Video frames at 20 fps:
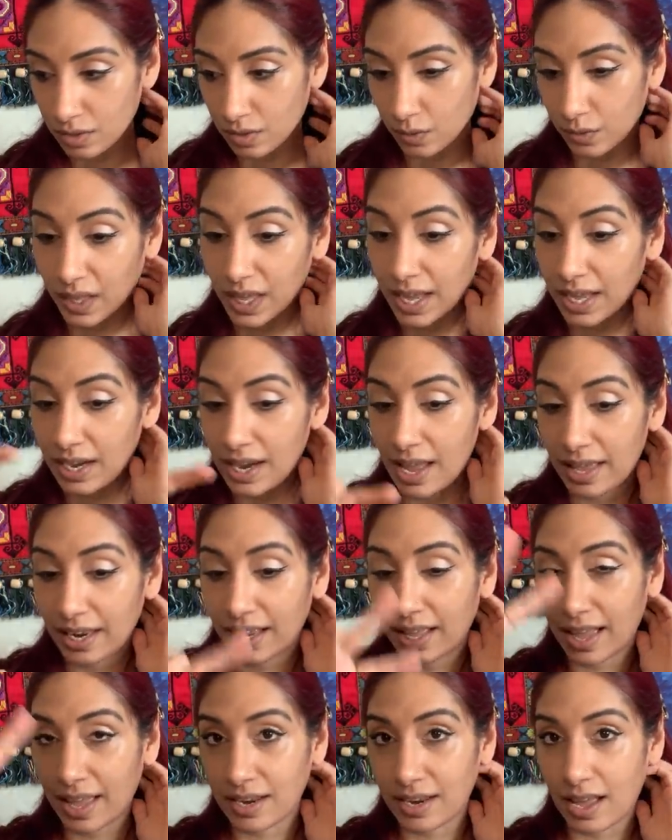Okay, and
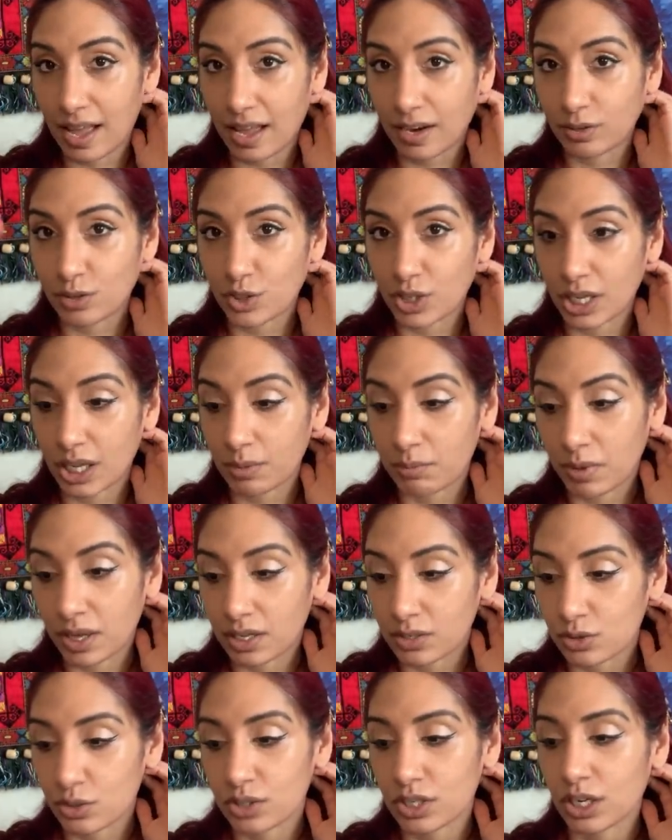again, energy can be
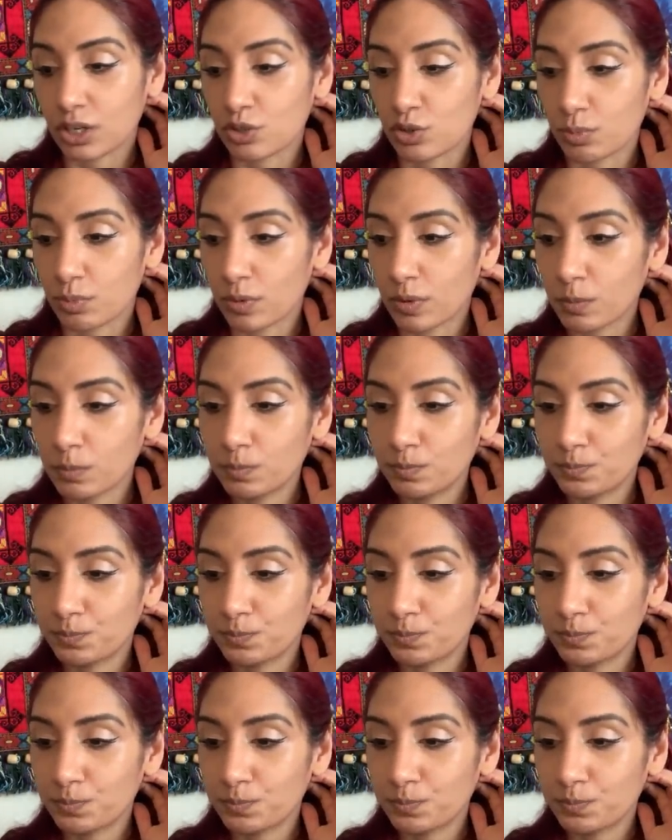interchangeable.